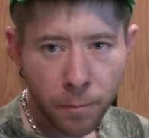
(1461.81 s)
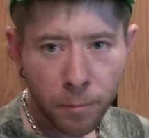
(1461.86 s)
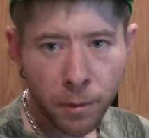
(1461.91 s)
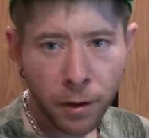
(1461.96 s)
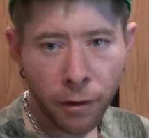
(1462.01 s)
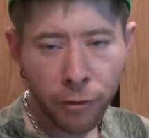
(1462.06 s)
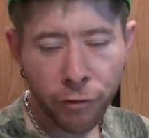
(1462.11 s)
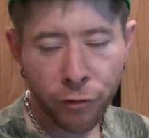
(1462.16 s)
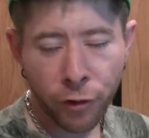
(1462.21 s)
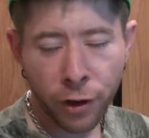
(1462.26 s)

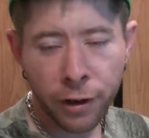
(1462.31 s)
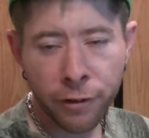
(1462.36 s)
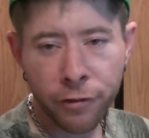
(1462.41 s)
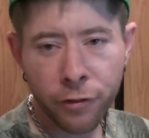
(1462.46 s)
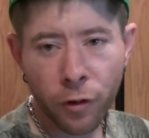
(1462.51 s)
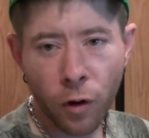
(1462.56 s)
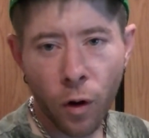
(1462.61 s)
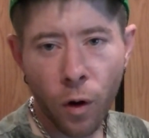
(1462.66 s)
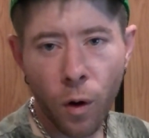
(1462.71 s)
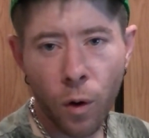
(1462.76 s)
be a
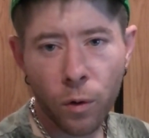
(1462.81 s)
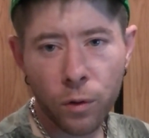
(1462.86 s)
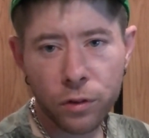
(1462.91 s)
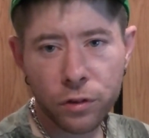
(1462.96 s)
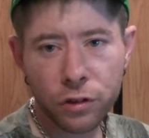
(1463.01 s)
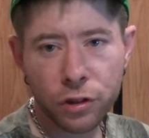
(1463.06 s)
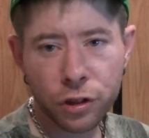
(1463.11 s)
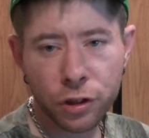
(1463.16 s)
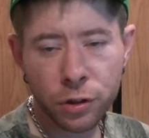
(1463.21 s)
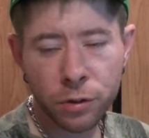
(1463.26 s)
free-for-all
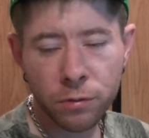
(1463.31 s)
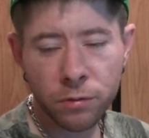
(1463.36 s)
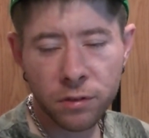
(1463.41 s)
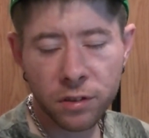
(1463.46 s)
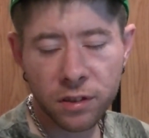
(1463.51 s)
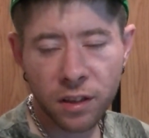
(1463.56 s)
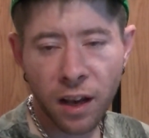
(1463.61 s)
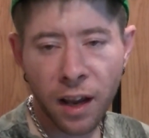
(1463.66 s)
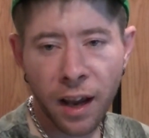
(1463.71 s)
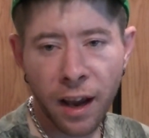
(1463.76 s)
and shoot,
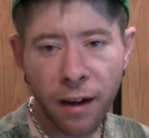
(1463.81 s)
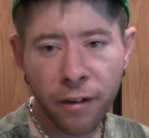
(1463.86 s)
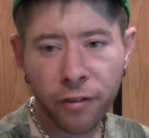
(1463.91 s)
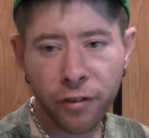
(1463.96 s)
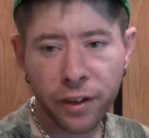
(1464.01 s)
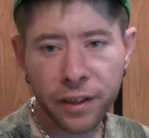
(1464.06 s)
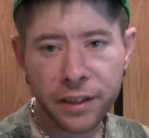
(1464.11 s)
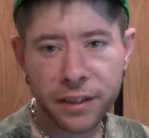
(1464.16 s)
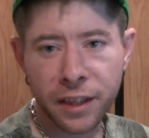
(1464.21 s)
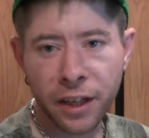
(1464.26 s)
say,
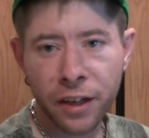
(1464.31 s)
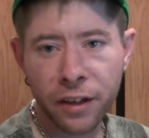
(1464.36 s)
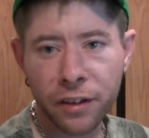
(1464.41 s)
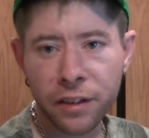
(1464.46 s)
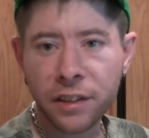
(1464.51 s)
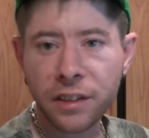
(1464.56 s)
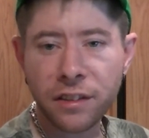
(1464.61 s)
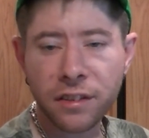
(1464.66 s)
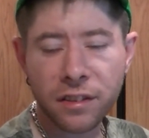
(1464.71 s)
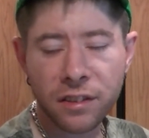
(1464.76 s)
every deer
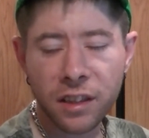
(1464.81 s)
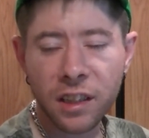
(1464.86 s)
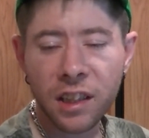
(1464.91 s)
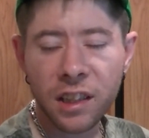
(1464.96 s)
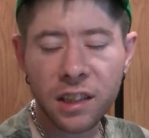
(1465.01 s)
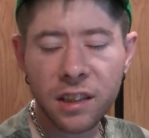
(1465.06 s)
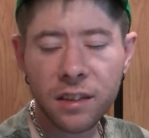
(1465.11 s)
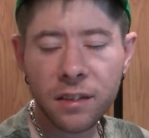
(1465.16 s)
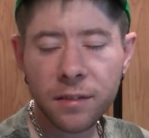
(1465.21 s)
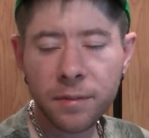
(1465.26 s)
you
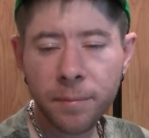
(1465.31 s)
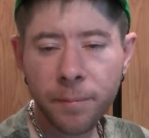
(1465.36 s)
see.